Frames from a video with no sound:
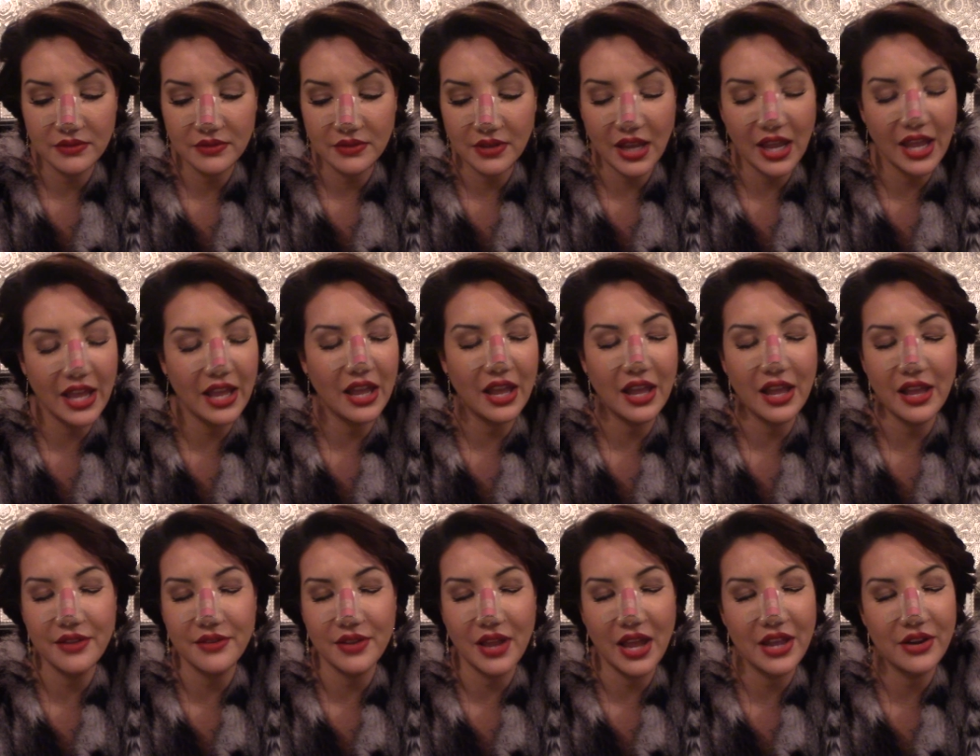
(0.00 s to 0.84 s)

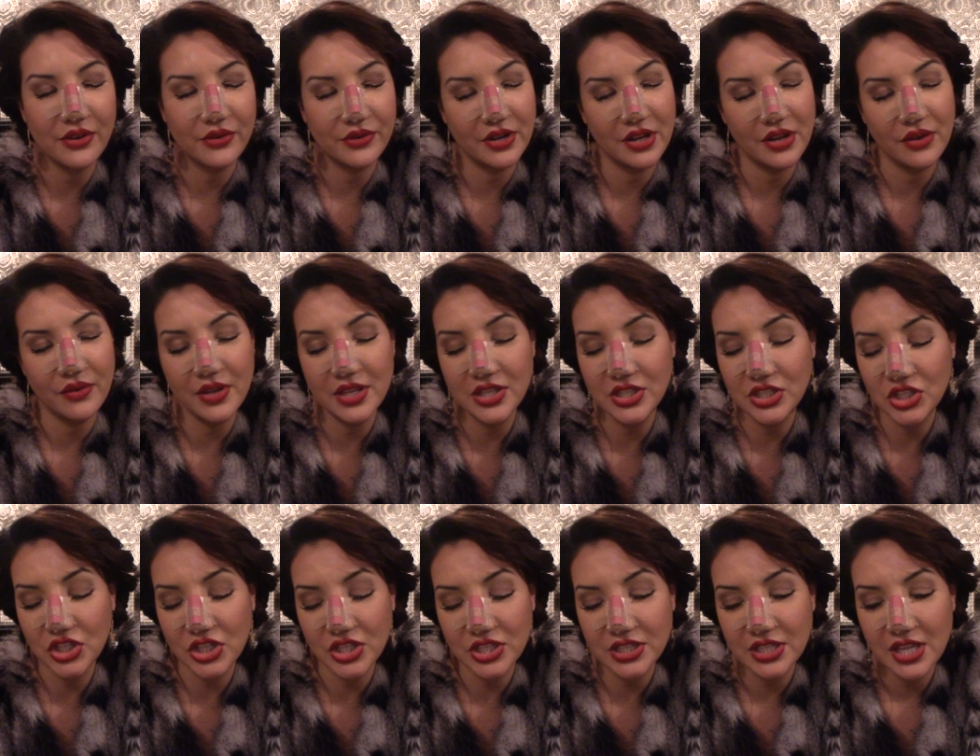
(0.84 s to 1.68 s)
I don't know. It's
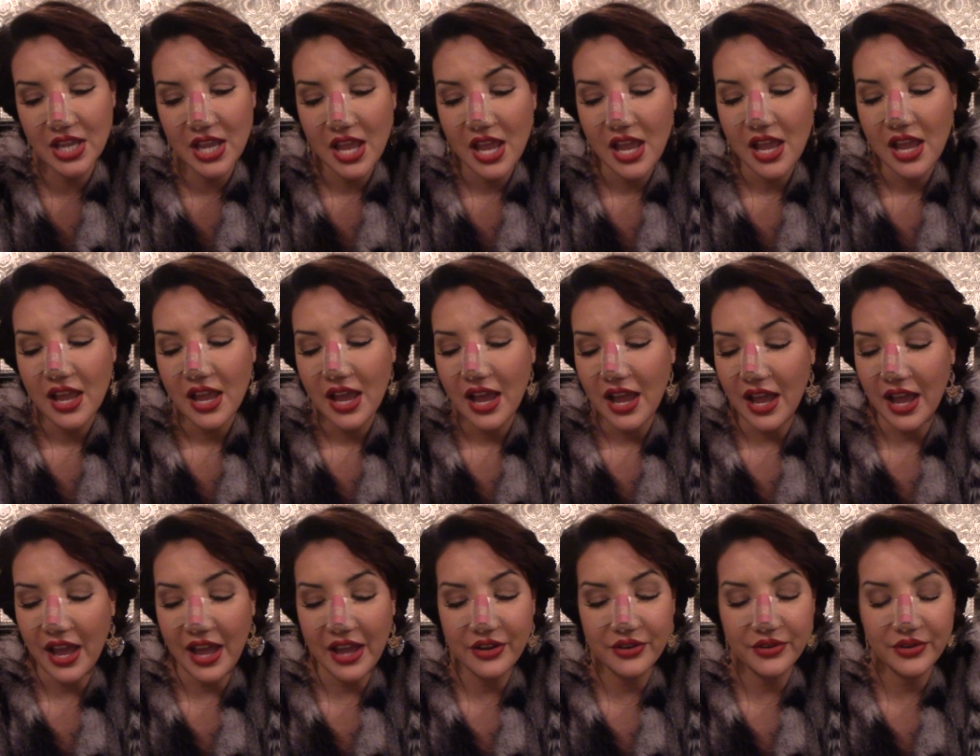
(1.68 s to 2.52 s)
just,
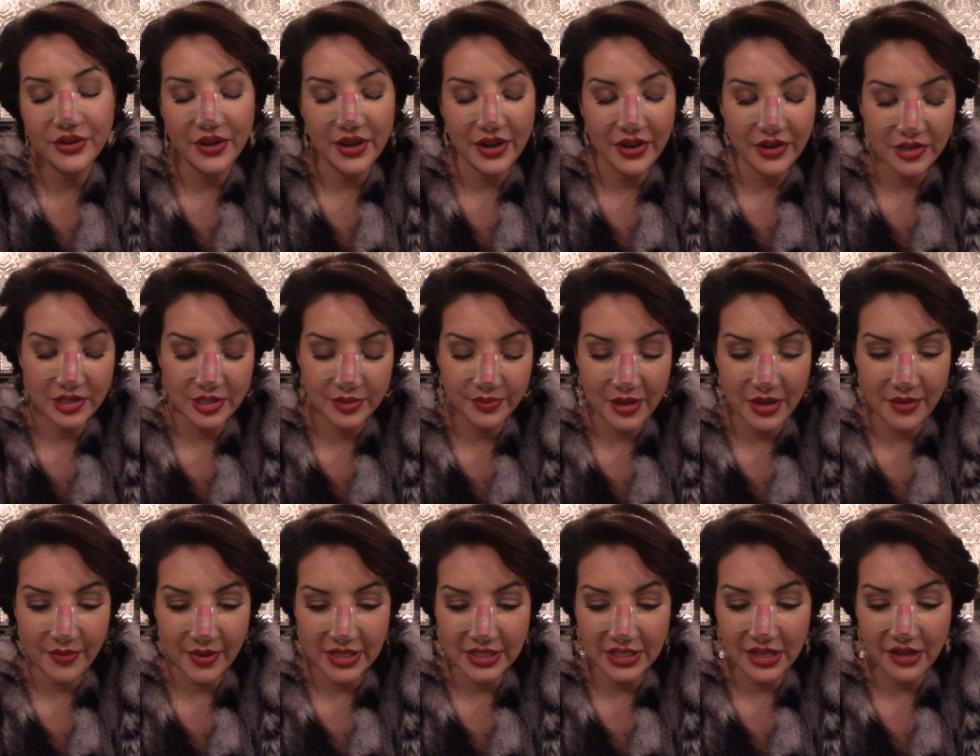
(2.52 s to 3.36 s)
I don't know how to explain
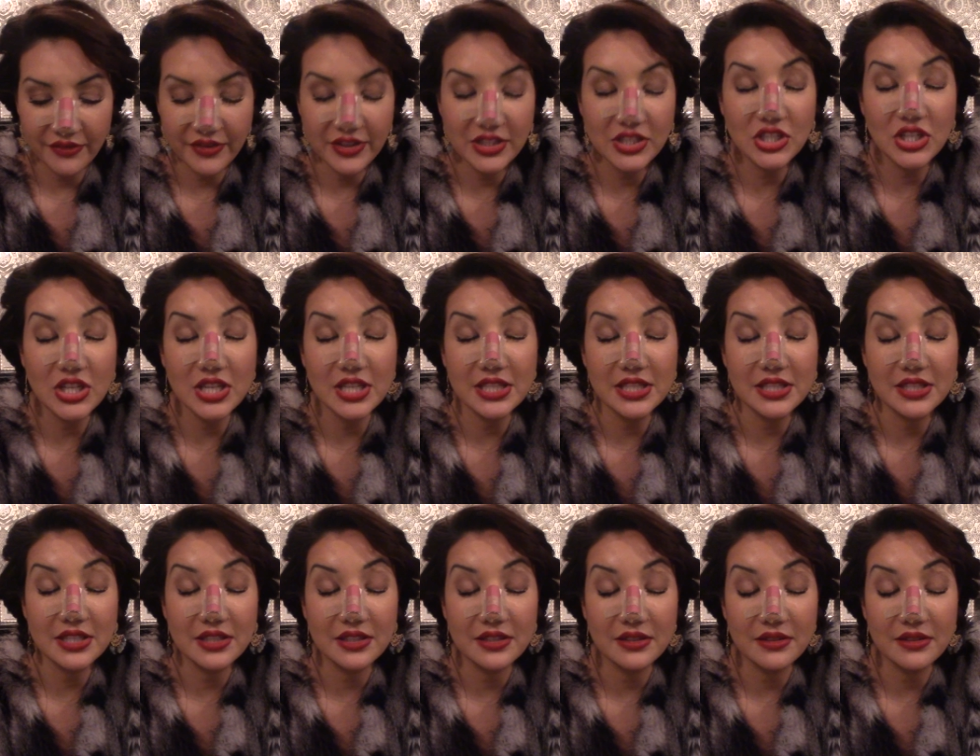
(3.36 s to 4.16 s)
myself. It's just,